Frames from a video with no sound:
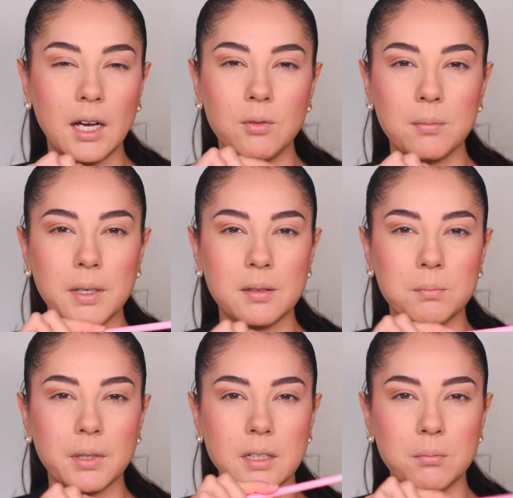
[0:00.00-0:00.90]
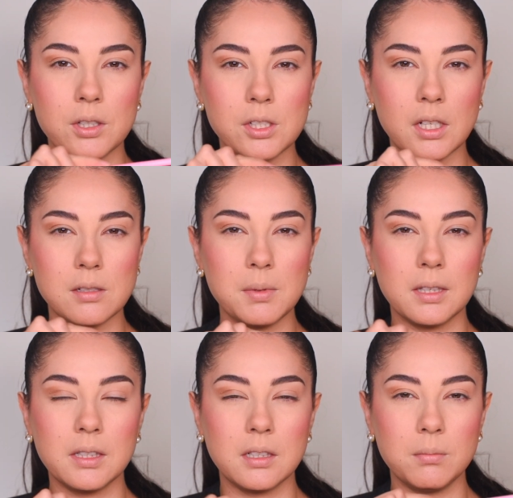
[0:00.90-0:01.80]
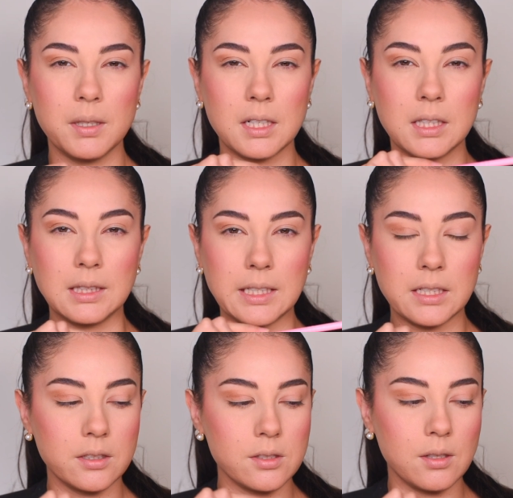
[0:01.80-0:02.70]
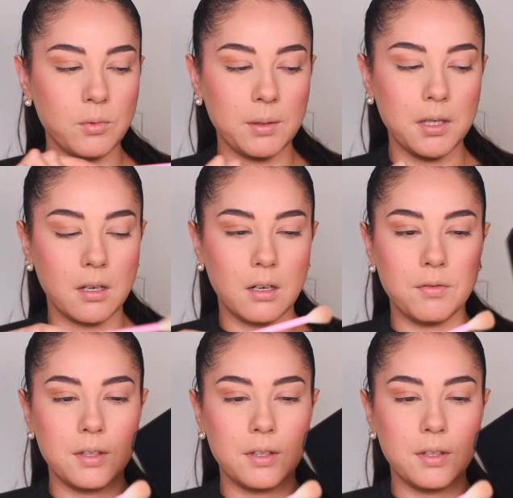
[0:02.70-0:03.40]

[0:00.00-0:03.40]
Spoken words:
want my blending brush now to be a little bit cleaner, so I'm wiping off the